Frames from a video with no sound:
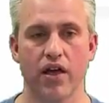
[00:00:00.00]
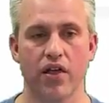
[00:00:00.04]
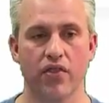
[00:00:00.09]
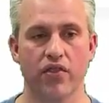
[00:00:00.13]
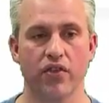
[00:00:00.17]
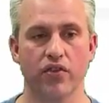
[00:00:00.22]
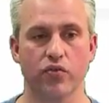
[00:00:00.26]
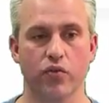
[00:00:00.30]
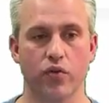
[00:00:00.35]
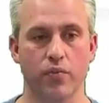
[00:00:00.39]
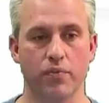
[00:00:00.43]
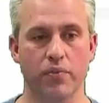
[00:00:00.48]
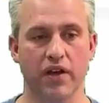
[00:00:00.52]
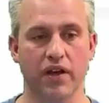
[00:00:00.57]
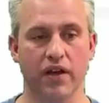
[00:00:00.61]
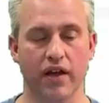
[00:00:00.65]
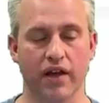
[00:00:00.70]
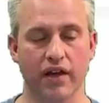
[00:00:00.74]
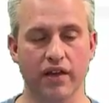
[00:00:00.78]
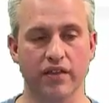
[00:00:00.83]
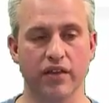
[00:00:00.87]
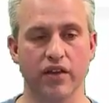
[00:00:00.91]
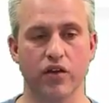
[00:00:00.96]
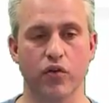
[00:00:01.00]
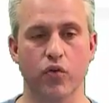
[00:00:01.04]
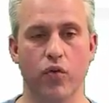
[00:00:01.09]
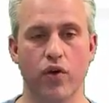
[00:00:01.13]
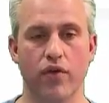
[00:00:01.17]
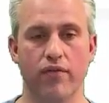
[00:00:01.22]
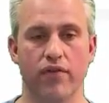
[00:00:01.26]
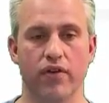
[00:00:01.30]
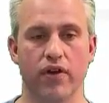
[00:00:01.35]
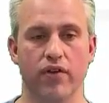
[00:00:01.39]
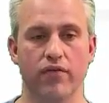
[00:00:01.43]
this would be like the
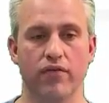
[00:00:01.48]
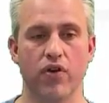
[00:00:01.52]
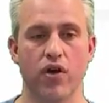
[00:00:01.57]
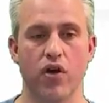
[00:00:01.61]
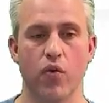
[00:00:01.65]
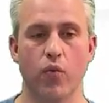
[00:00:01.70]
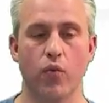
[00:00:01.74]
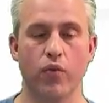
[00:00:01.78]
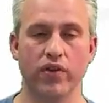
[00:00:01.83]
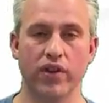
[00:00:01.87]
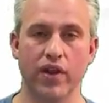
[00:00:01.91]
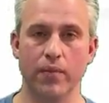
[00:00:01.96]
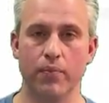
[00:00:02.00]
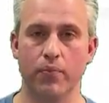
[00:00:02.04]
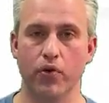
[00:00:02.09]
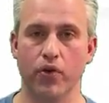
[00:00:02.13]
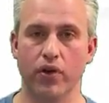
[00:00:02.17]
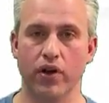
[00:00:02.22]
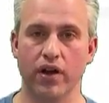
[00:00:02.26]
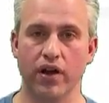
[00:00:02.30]
equivalent of when they put